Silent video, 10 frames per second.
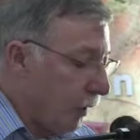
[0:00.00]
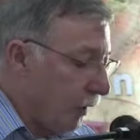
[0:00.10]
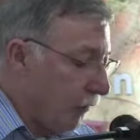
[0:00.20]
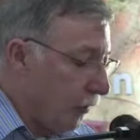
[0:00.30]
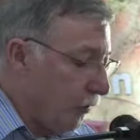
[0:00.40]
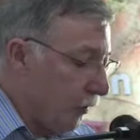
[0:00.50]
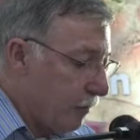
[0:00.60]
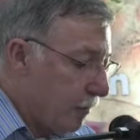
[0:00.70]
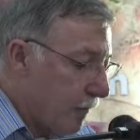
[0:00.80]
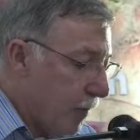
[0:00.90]
into the future.
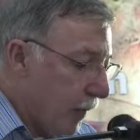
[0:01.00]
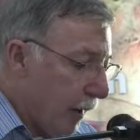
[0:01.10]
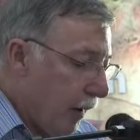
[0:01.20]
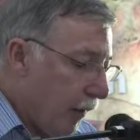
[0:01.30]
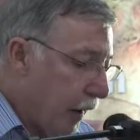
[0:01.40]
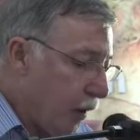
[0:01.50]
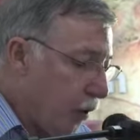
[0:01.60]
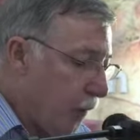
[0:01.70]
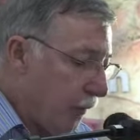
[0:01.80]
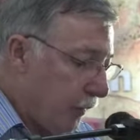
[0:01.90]
Their
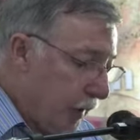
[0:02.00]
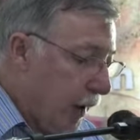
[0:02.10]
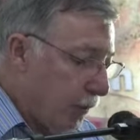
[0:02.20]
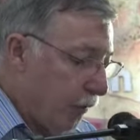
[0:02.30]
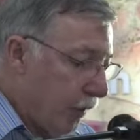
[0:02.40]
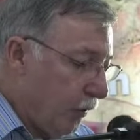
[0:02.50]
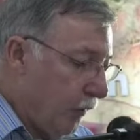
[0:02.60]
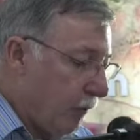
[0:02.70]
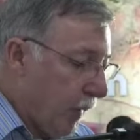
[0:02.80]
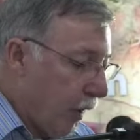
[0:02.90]
deeper
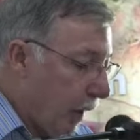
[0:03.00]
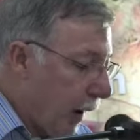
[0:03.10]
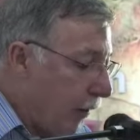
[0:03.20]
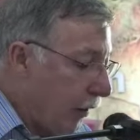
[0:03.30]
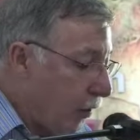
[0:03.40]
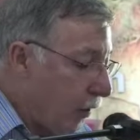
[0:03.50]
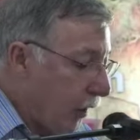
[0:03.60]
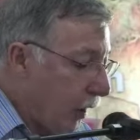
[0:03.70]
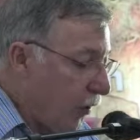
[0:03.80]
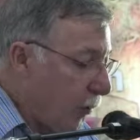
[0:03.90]
roots are able to
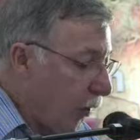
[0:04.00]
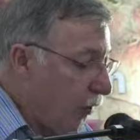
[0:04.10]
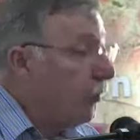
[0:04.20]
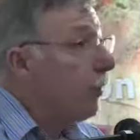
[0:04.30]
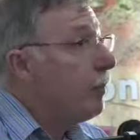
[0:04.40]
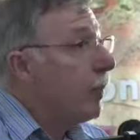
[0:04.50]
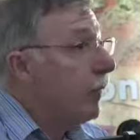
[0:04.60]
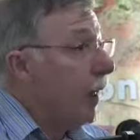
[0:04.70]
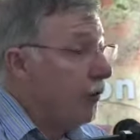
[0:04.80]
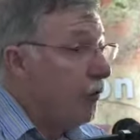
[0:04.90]
utilise moisture
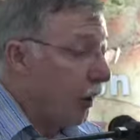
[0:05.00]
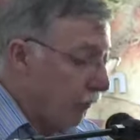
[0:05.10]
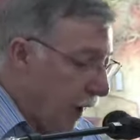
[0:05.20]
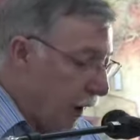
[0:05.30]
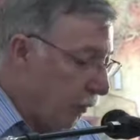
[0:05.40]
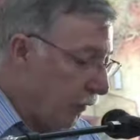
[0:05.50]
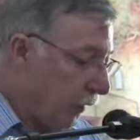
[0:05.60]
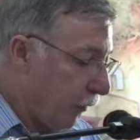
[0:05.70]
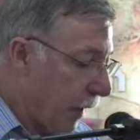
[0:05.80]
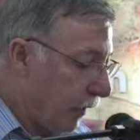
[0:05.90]
that is not available
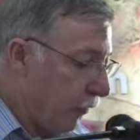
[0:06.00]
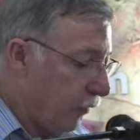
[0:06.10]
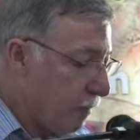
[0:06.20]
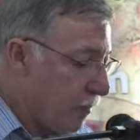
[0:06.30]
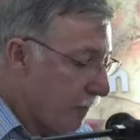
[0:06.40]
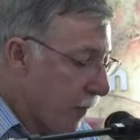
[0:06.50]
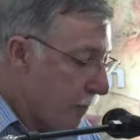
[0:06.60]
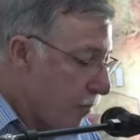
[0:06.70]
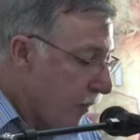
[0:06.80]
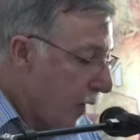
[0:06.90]
to the grasses.
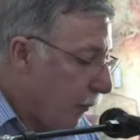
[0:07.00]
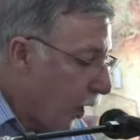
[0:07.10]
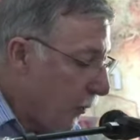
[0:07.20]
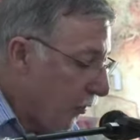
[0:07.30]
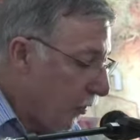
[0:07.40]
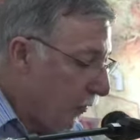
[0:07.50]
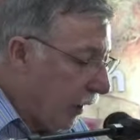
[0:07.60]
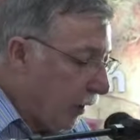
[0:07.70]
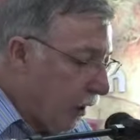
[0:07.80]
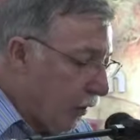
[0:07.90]
By
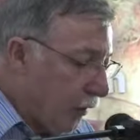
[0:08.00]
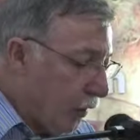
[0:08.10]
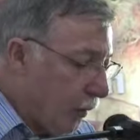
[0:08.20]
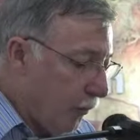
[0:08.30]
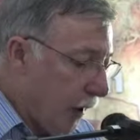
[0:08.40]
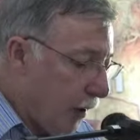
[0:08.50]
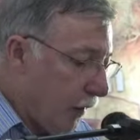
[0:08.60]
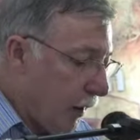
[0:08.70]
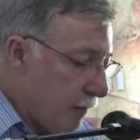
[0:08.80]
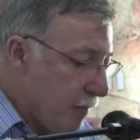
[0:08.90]
producing longer term
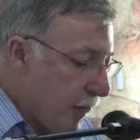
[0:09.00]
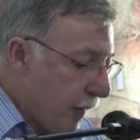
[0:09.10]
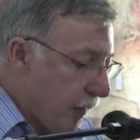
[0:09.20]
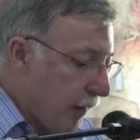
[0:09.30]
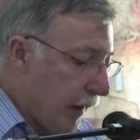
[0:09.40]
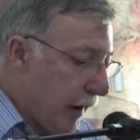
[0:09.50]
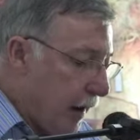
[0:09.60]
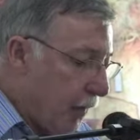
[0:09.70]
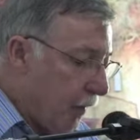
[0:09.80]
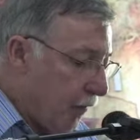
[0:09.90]
protein,
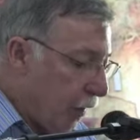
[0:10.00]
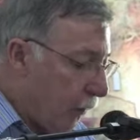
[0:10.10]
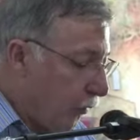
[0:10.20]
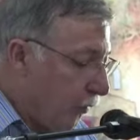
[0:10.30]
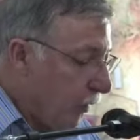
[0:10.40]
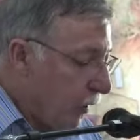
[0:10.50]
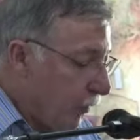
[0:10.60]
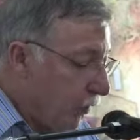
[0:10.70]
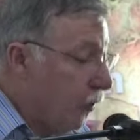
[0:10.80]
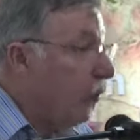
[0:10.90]
leukina and saltbush
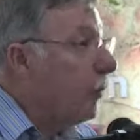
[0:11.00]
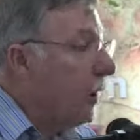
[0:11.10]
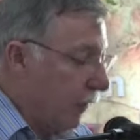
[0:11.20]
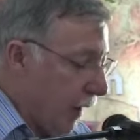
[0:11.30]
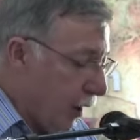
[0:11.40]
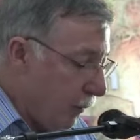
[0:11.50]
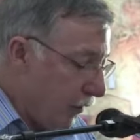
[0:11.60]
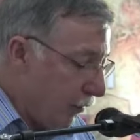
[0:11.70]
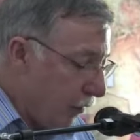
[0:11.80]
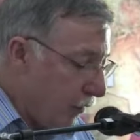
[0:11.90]
reduce methane
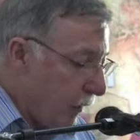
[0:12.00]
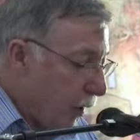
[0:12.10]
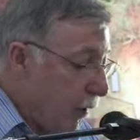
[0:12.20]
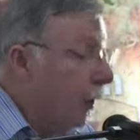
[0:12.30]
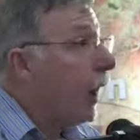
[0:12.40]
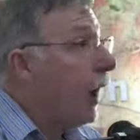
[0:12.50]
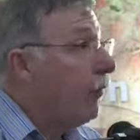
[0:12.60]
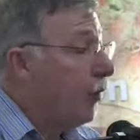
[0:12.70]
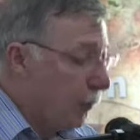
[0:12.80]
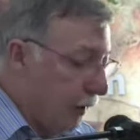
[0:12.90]
emissions per
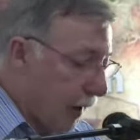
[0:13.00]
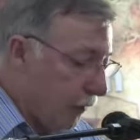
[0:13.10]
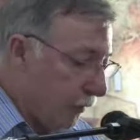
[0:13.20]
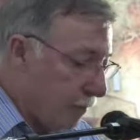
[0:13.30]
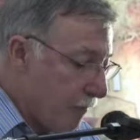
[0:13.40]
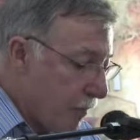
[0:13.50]
kg of production.